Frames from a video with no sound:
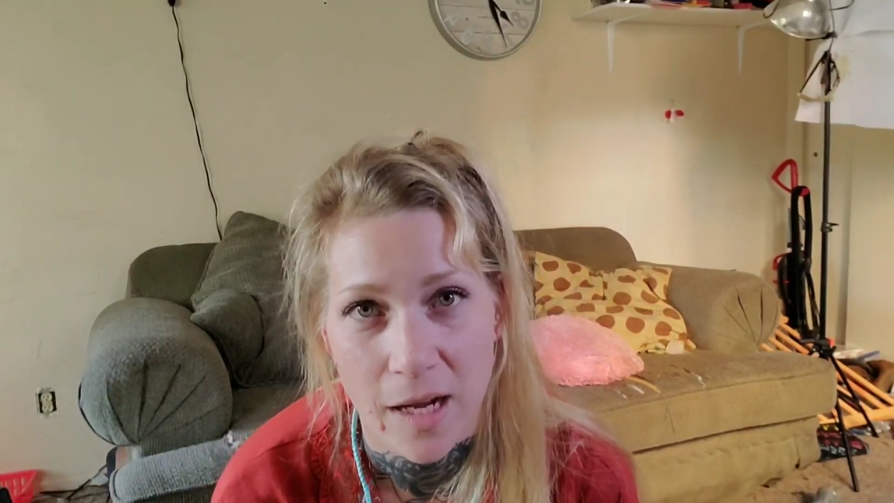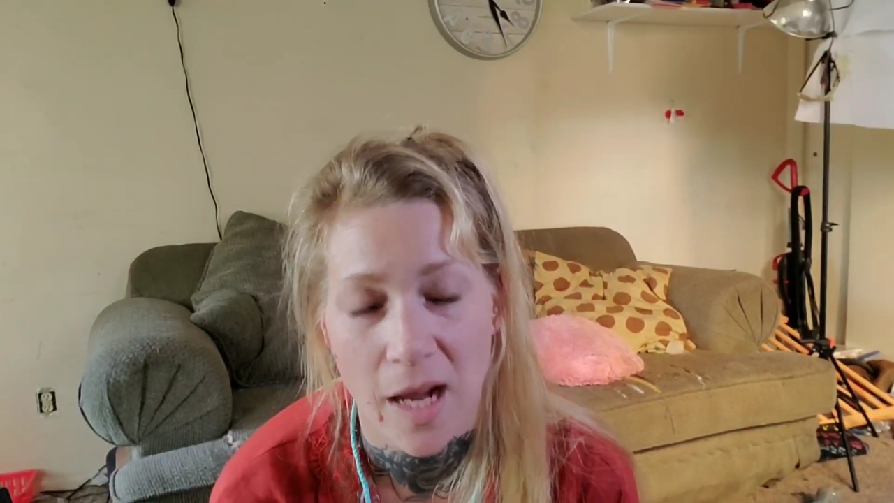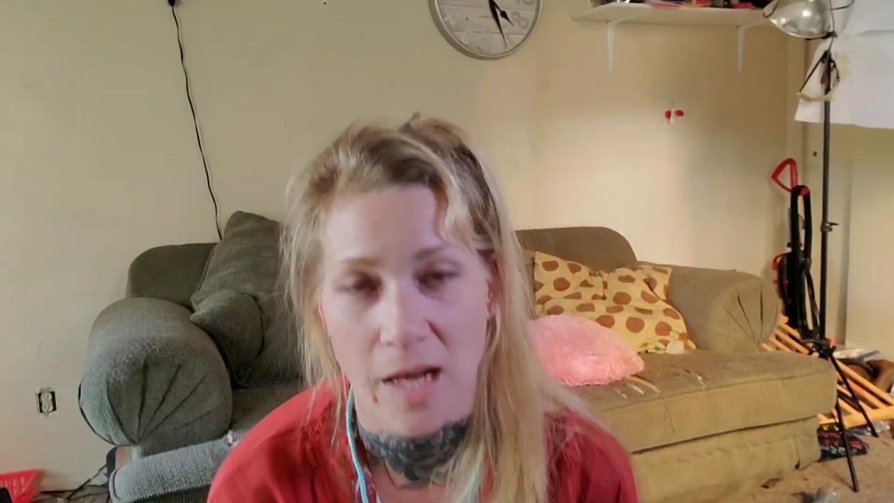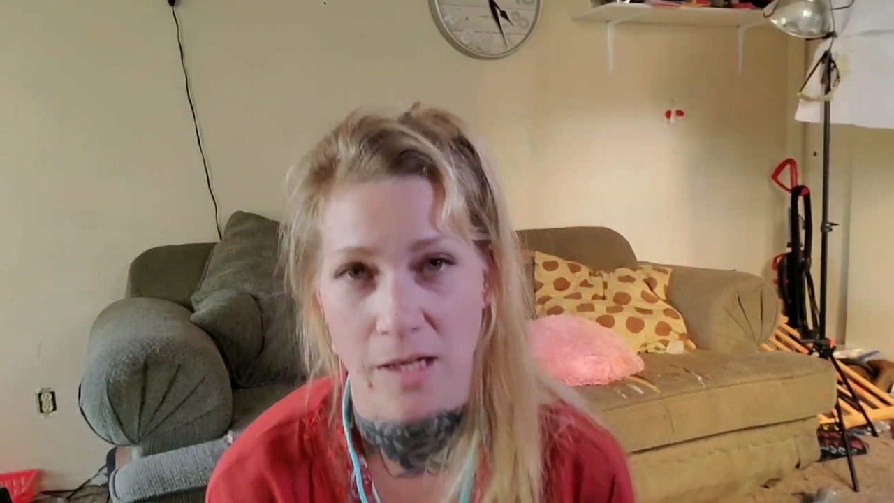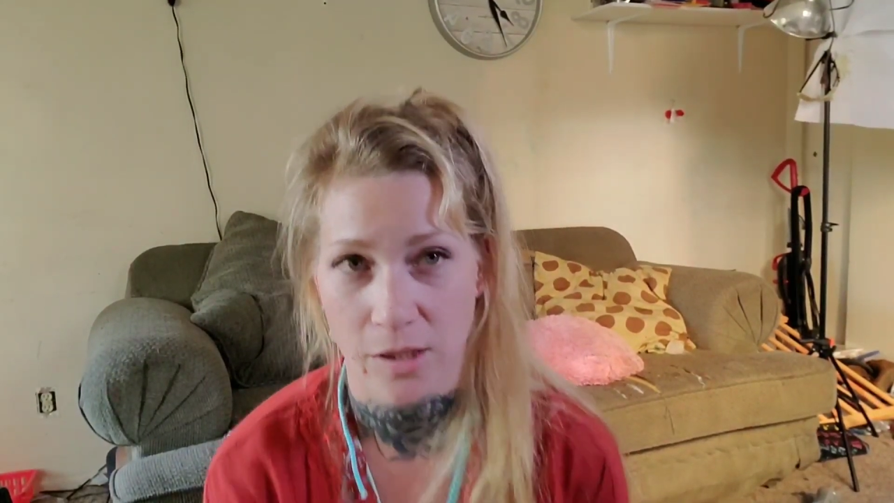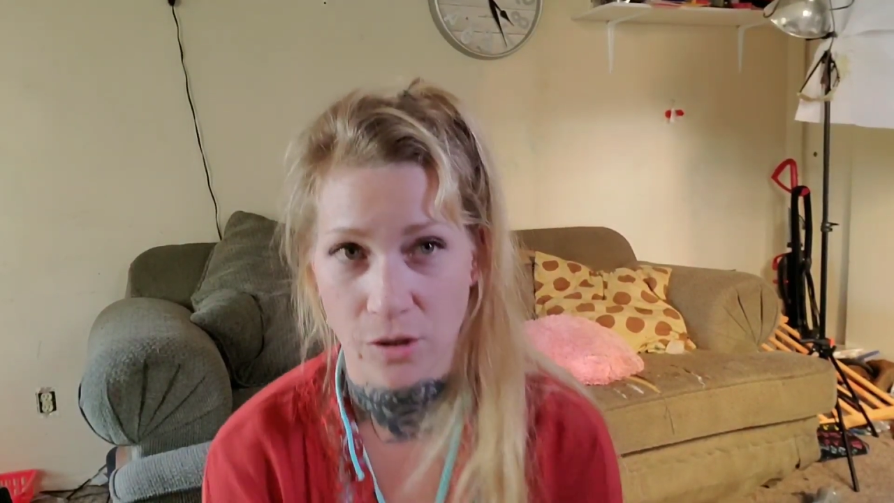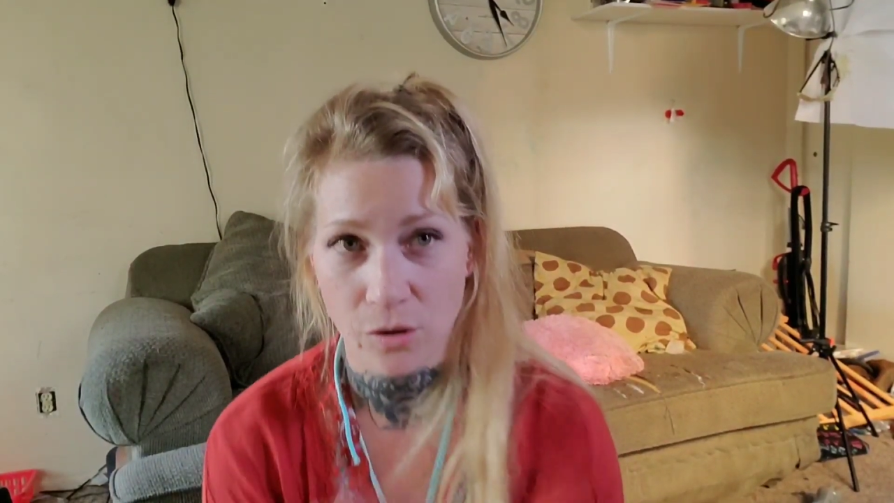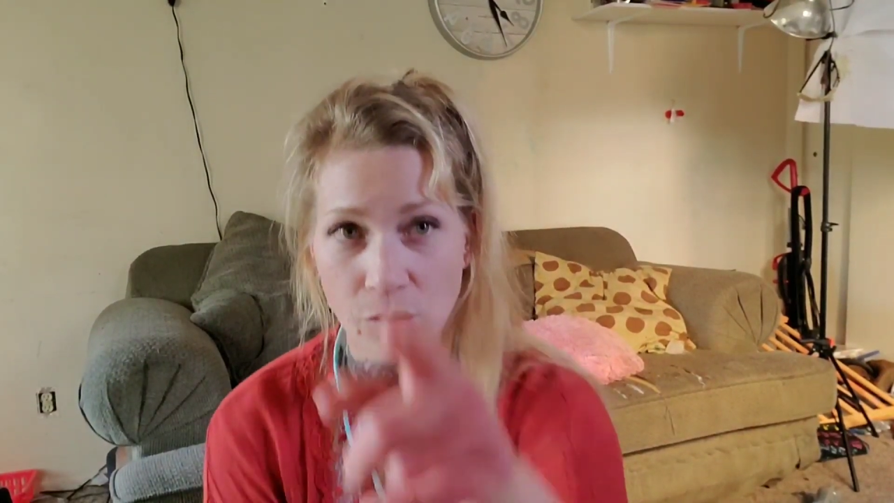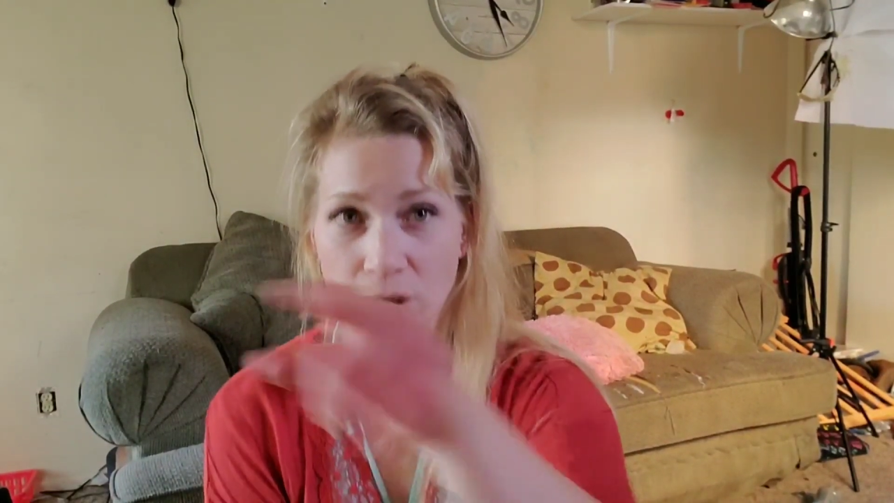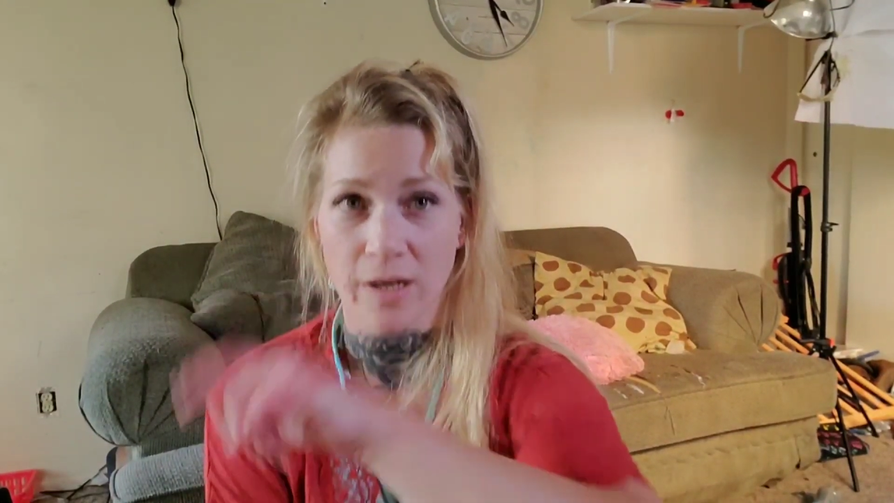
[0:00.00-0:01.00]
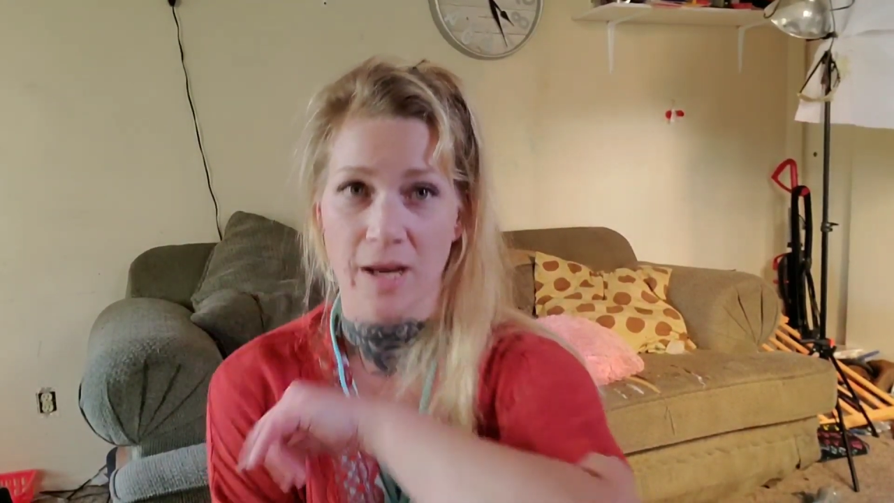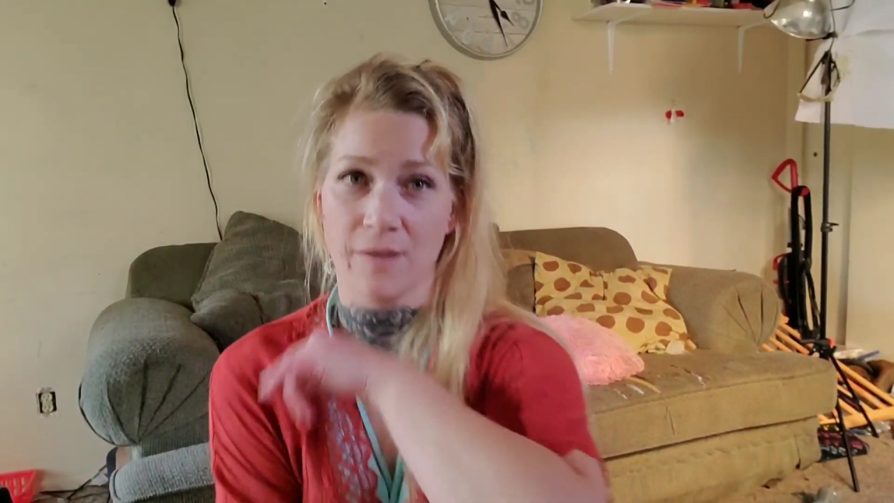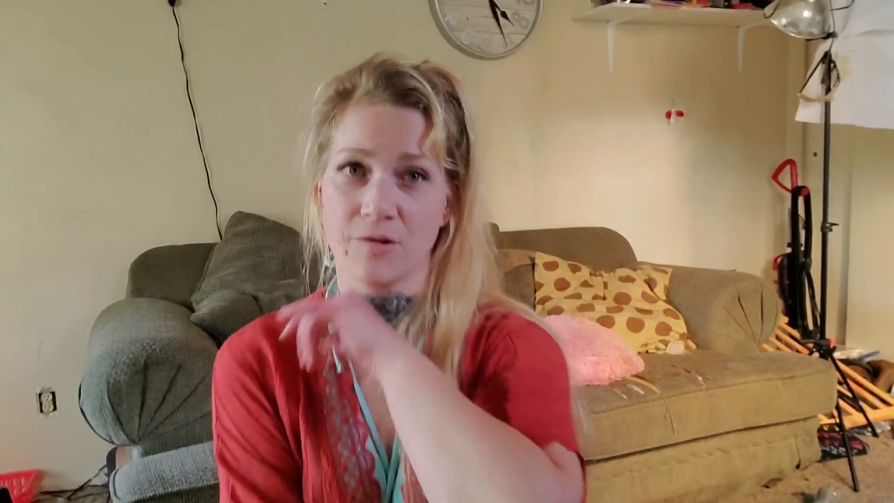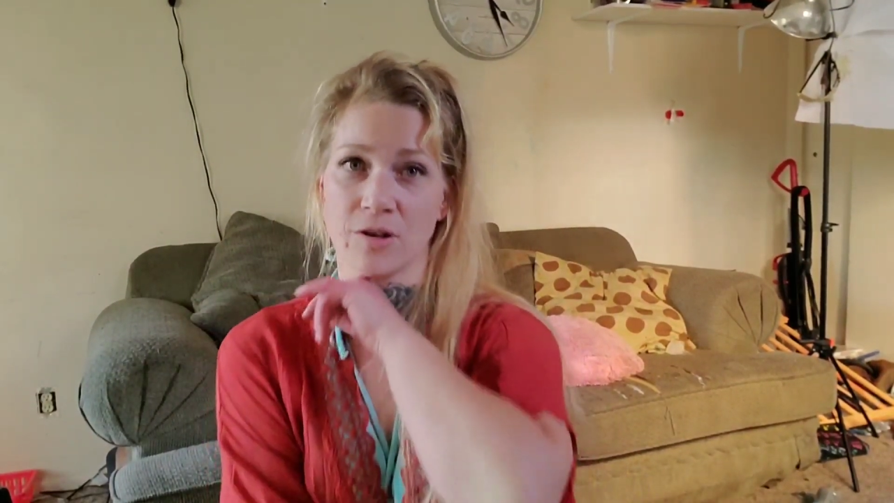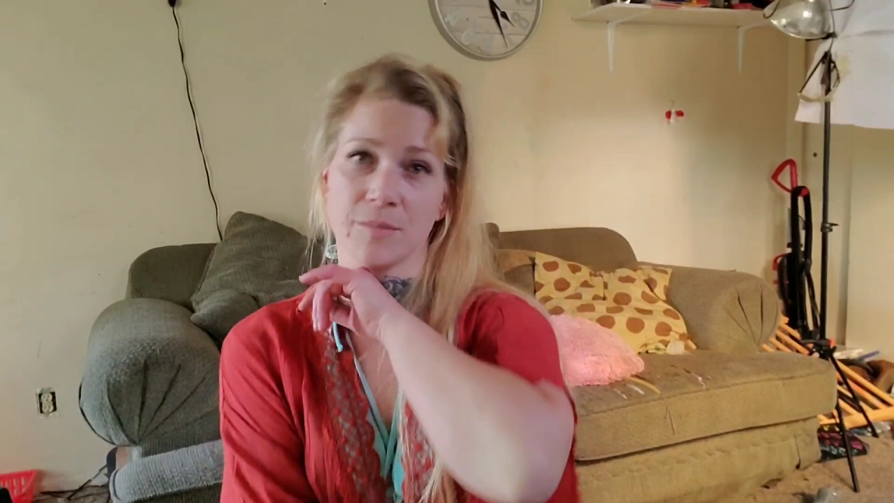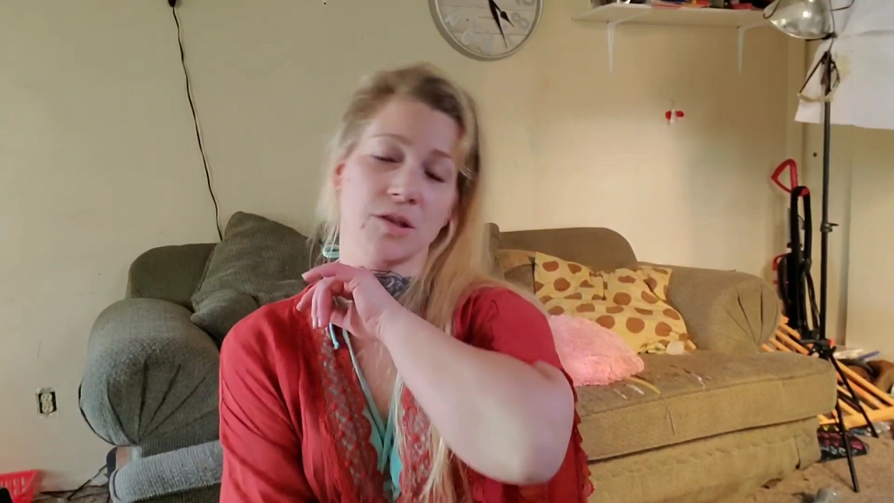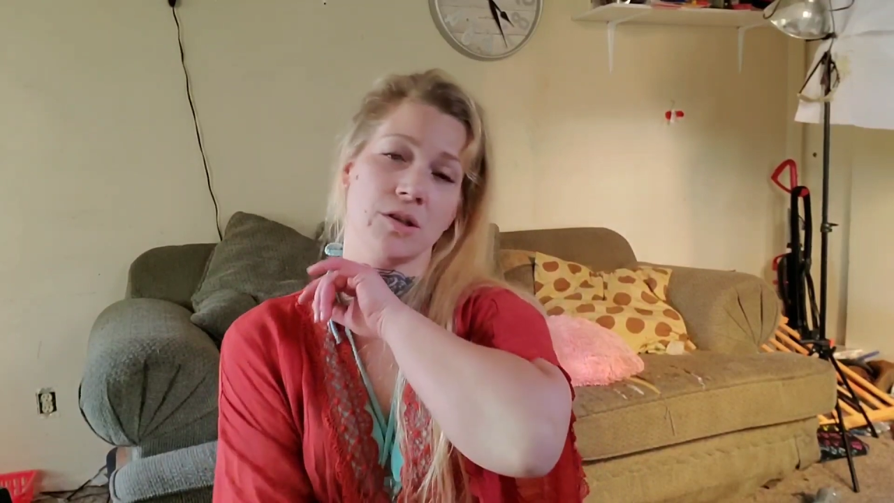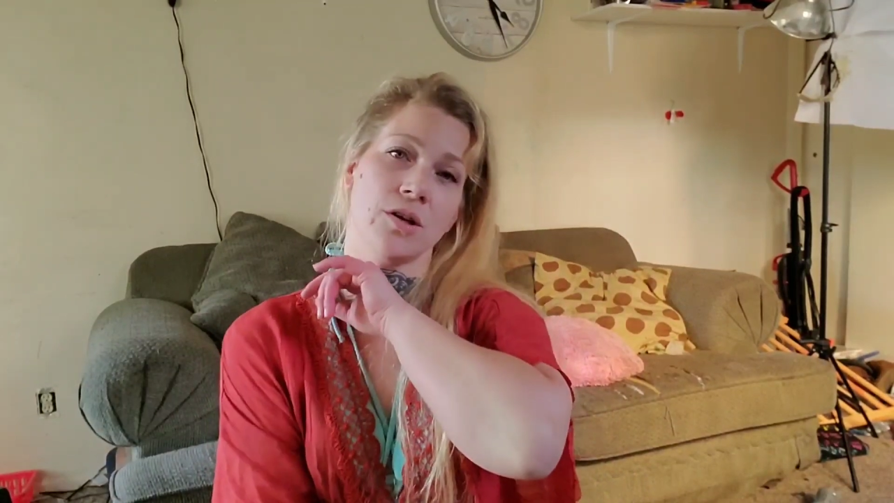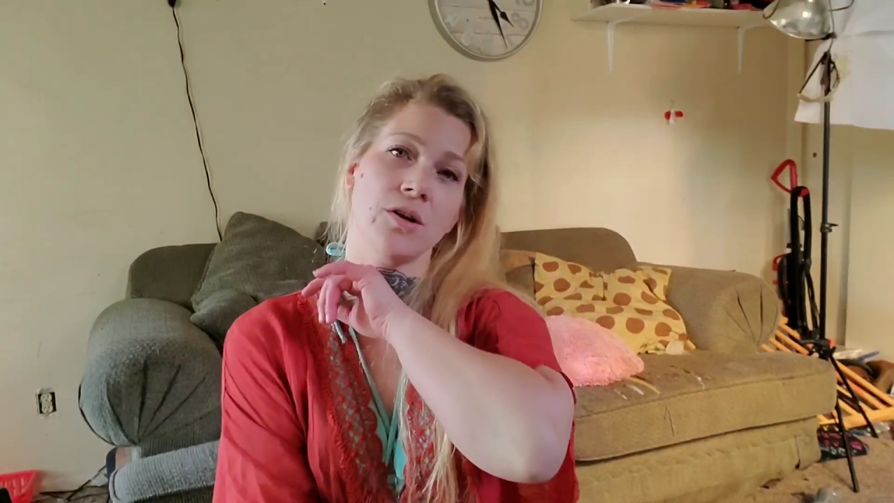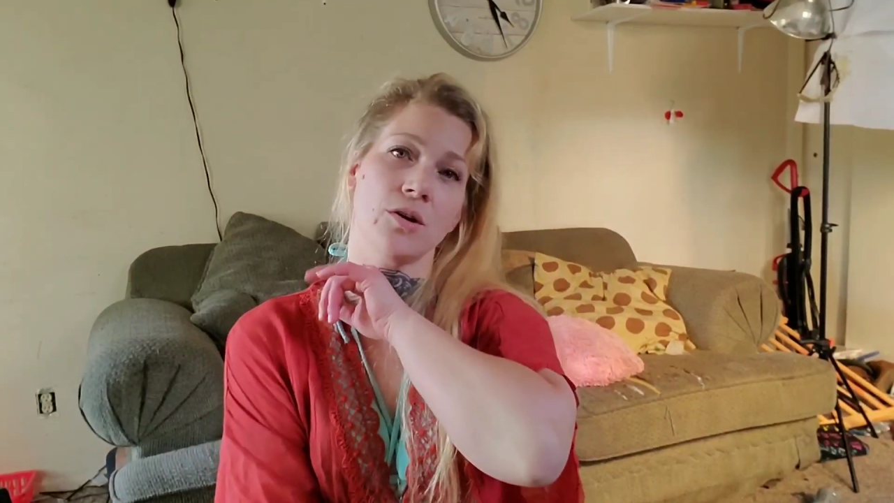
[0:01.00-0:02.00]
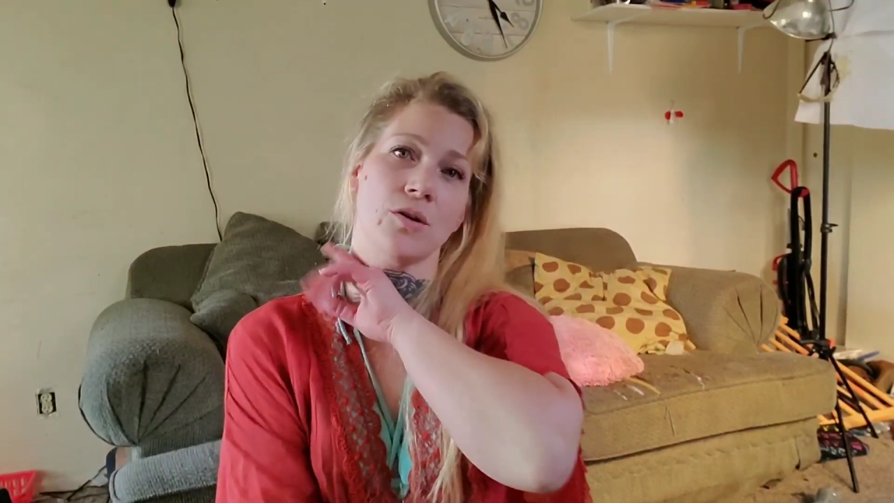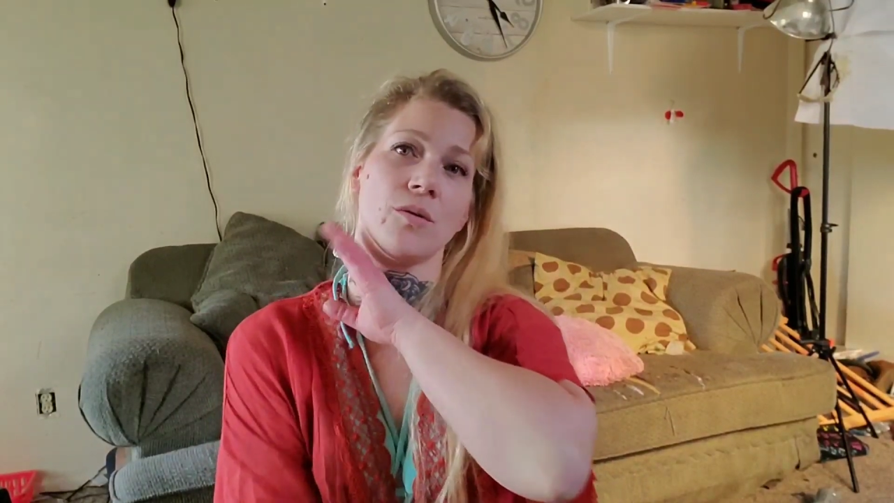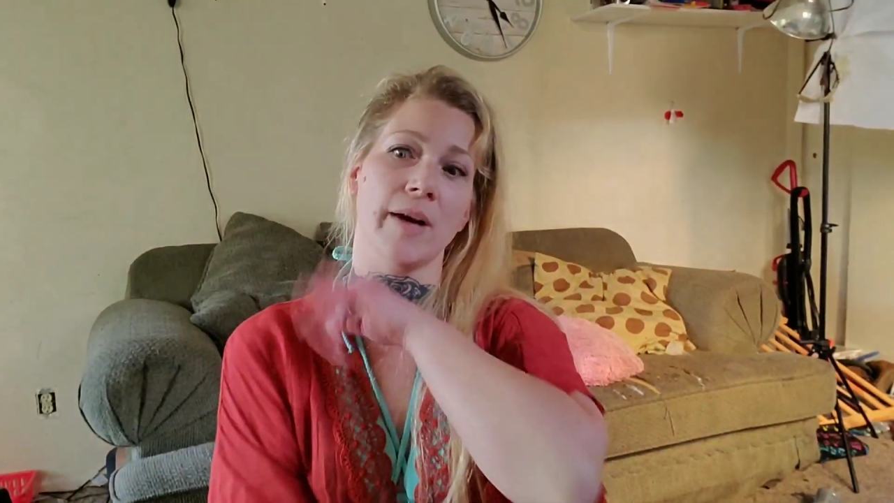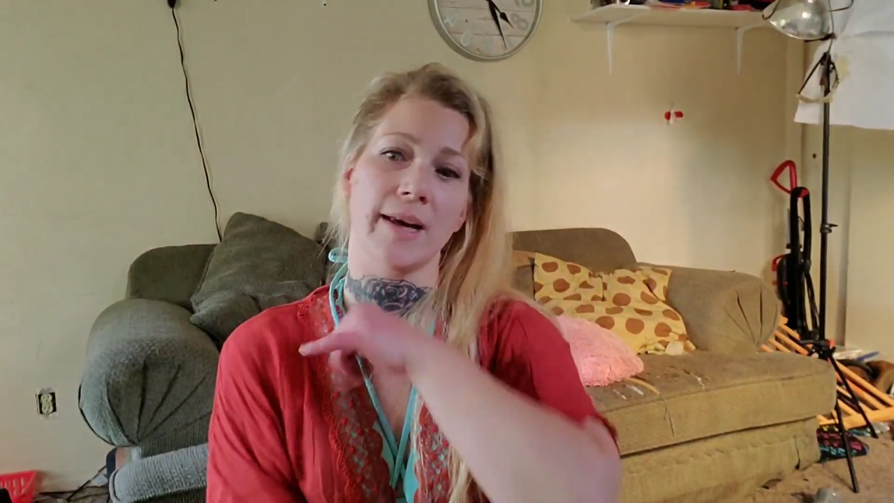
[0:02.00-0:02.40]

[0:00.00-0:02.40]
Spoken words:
And you can have dreams too.